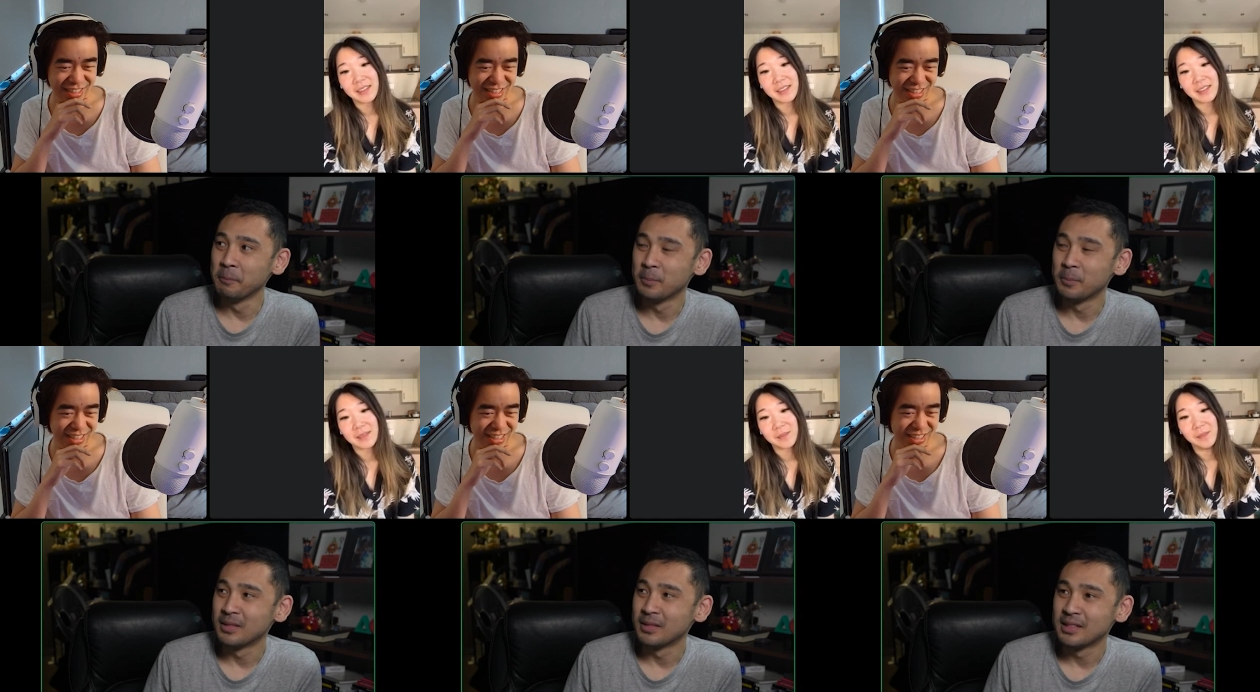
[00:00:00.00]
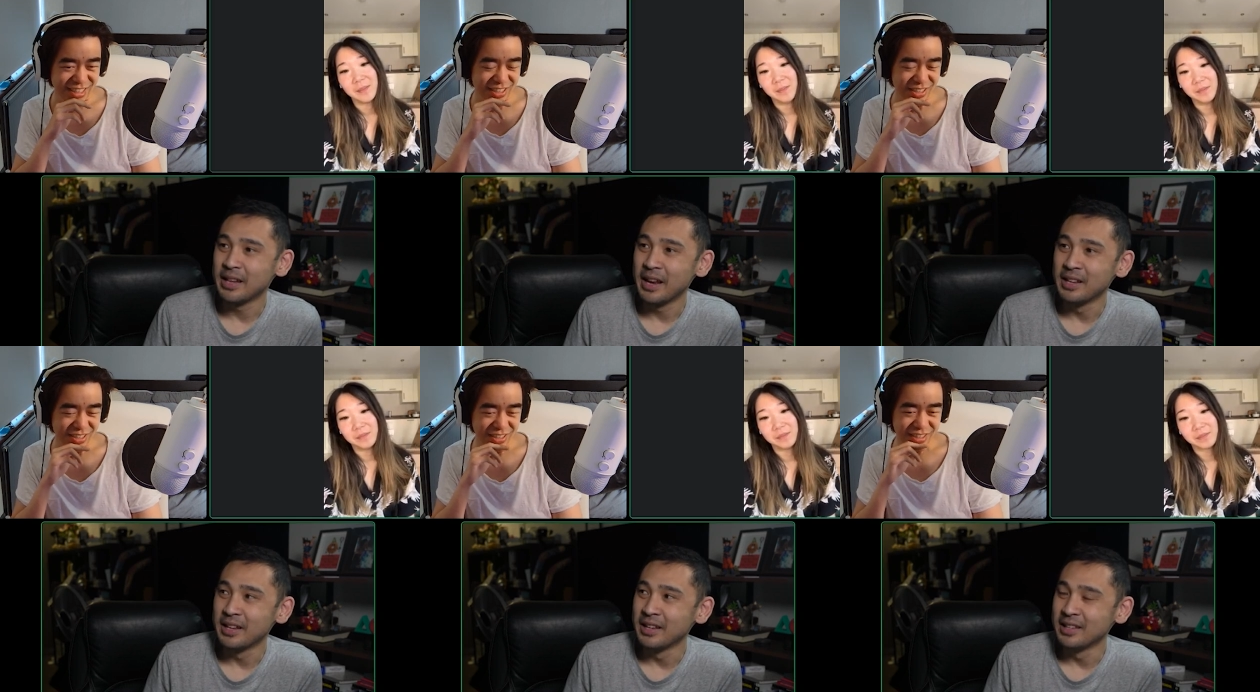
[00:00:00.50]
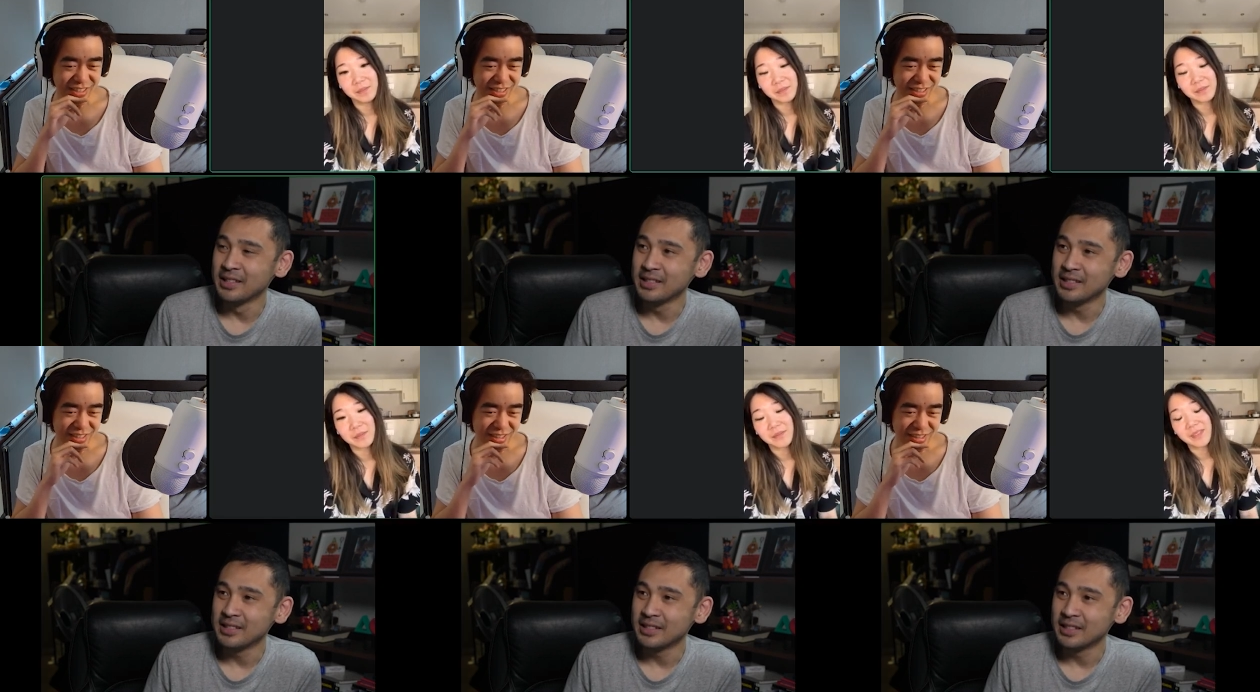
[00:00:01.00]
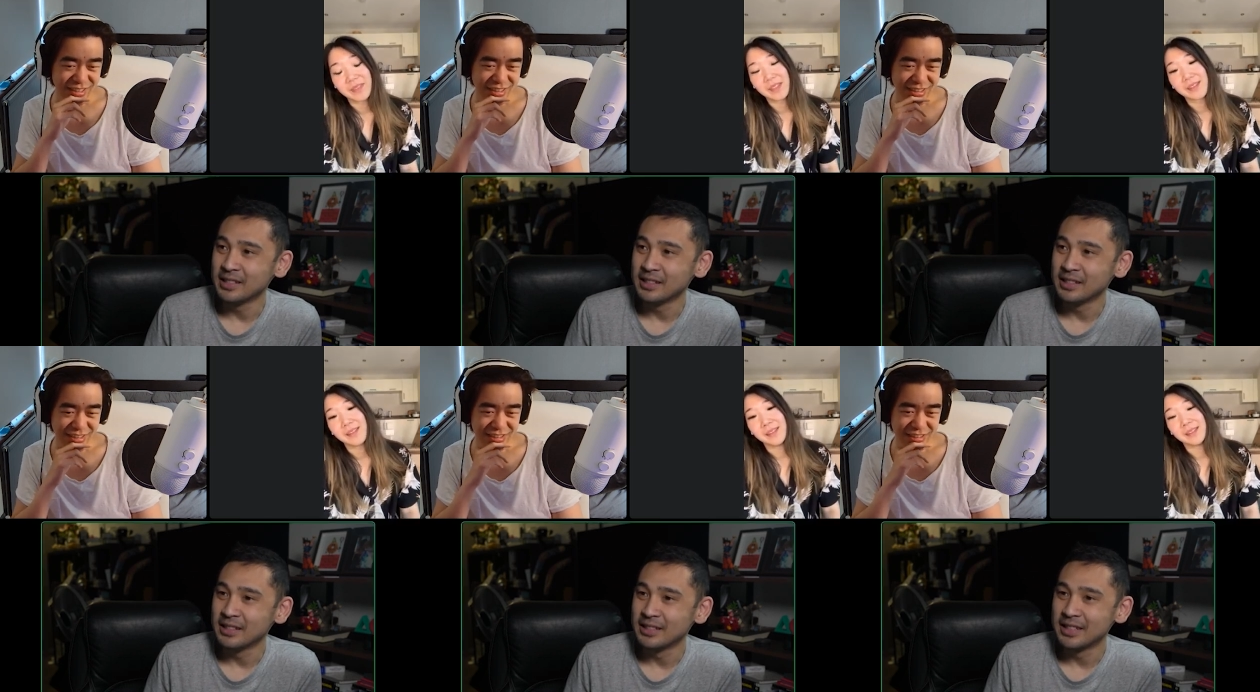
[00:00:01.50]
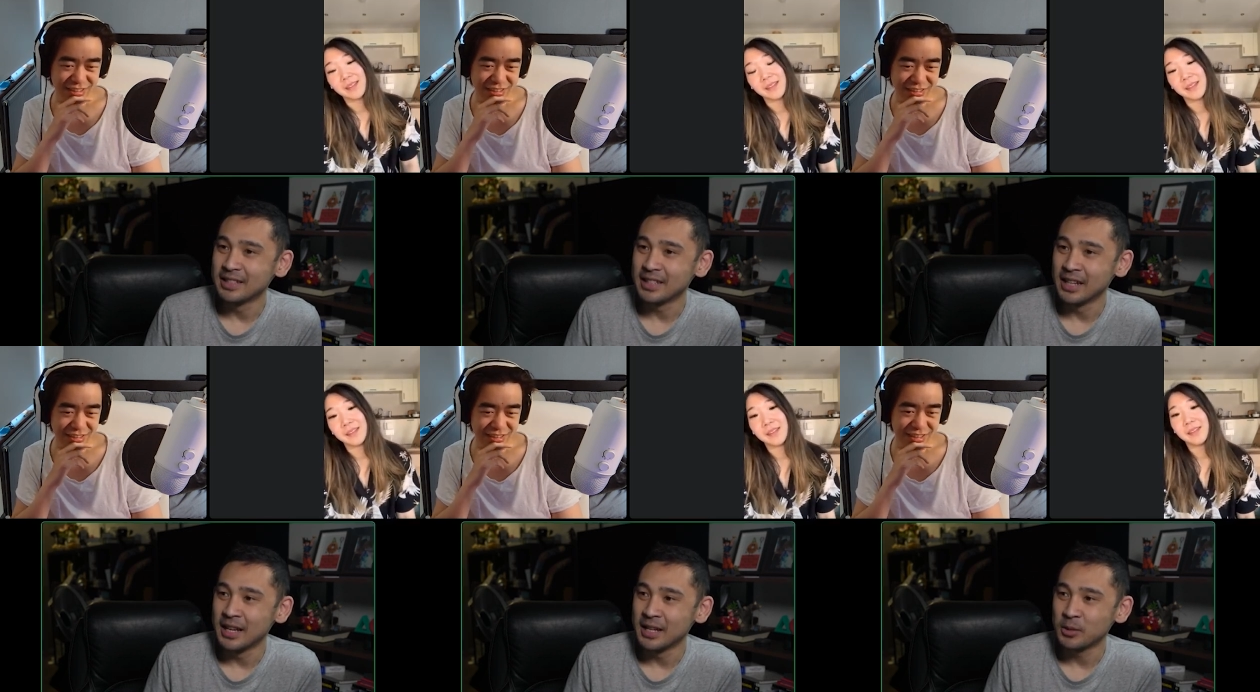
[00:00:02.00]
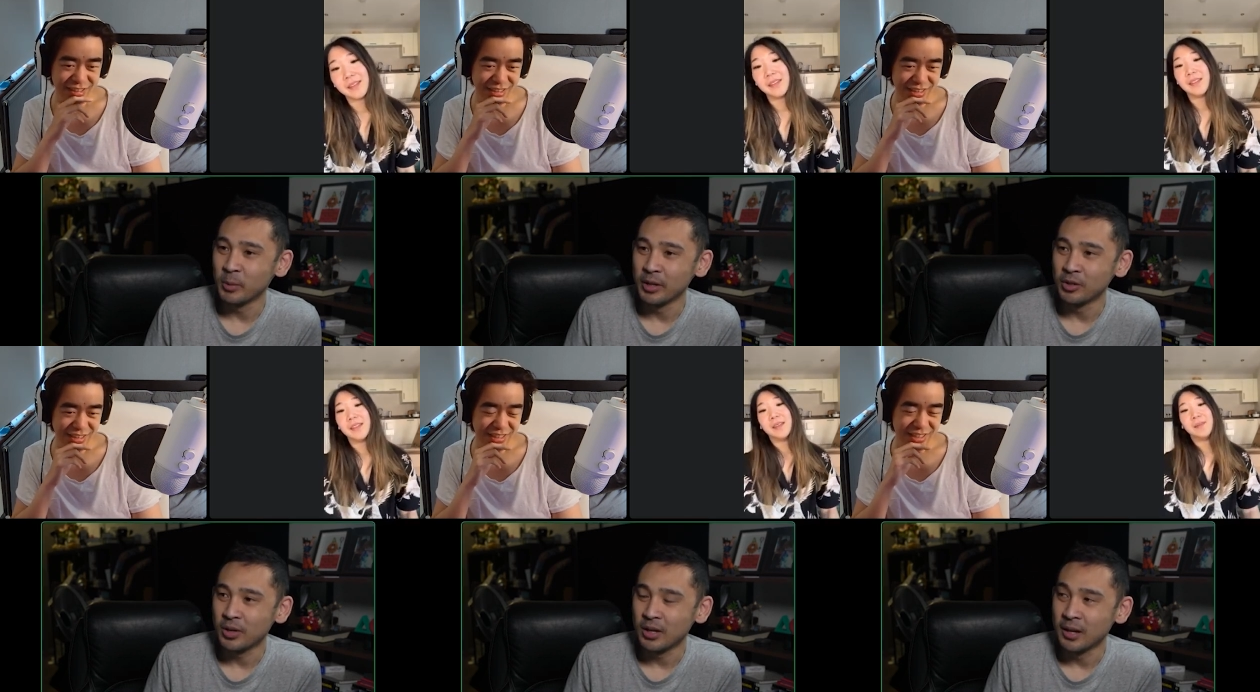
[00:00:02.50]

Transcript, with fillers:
Speaker 1: 10 years since I last went to a club.